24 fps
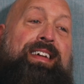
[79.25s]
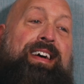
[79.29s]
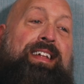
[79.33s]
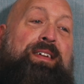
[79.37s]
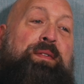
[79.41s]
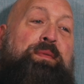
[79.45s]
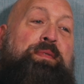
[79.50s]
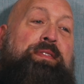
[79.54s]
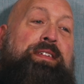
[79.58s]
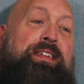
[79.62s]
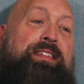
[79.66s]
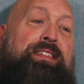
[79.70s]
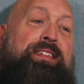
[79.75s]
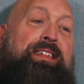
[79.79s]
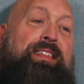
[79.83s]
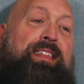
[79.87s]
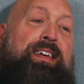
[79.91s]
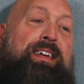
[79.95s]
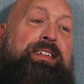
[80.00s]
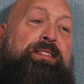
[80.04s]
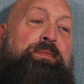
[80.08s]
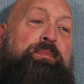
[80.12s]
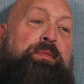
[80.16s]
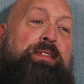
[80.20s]
I don't think the
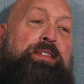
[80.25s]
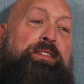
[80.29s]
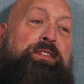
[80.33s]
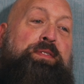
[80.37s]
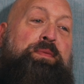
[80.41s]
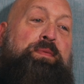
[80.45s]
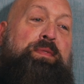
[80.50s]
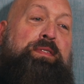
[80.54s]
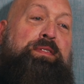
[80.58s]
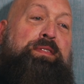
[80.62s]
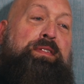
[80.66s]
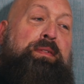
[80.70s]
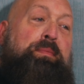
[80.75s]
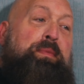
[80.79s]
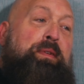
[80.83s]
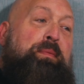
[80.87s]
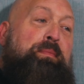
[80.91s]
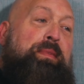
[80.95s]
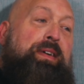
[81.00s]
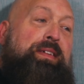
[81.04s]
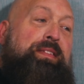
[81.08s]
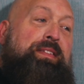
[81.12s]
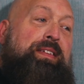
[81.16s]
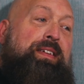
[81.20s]
last place you wanted somebody
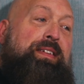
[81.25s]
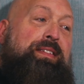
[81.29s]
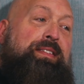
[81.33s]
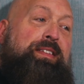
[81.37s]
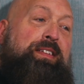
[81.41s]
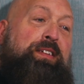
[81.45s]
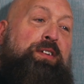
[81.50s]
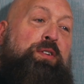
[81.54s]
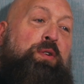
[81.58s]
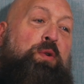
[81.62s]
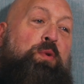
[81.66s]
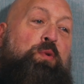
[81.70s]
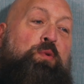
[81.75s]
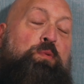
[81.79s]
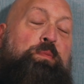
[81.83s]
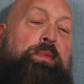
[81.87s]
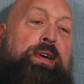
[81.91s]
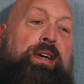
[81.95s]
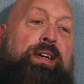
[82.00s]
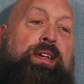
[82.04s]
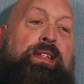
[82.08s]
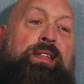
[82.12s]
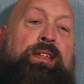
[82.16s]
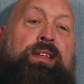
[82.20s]
my size in a coal
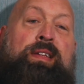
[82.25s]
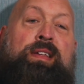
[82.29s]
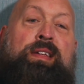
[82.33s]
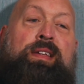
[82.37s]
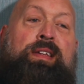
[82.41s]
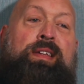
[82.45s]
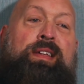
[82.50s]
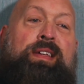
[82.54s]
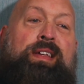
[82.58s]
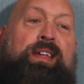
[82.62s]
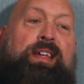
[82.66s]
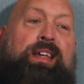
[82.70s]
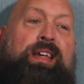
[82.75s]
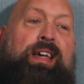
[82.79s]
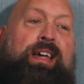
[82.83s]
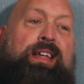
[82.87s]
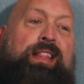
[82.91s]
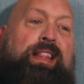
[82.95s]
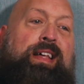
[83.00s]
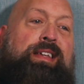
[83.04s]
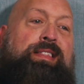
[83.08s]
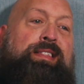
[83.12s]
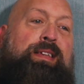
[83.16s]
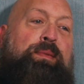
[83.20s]
mine. No. You know who
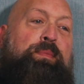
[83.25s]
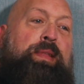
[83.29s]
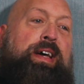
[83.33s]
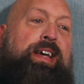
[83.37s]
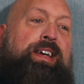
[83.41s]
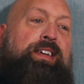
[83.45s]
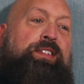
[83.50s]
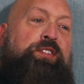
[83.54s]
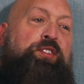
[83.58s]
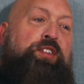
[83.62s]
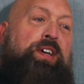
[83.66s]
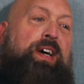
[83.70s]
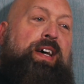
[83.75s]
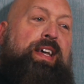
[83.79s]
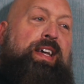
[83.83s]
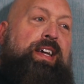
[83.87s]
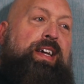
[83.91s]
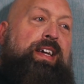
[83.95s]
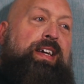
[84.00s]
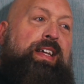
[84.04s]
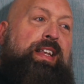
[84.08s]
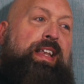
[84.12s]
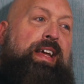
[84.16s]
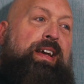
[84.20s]
else had it? Unless I'm like a
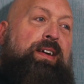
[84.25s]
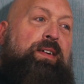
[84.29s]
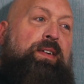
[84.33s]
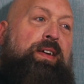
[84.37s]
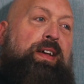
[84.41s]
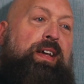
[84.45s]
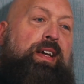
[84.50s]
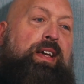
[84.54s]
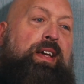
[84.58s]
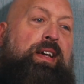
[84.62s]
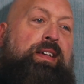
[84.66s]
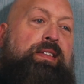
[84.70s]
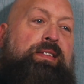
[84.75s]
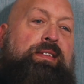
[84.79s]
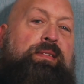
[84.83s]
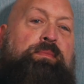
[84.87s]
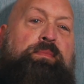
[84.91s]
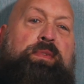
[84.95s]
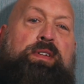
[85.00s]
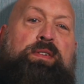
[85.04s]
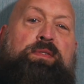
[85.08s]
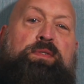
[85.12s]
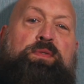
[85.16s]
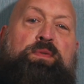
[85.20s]
giant canary in case
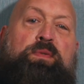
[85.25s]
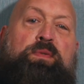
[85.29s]
something goes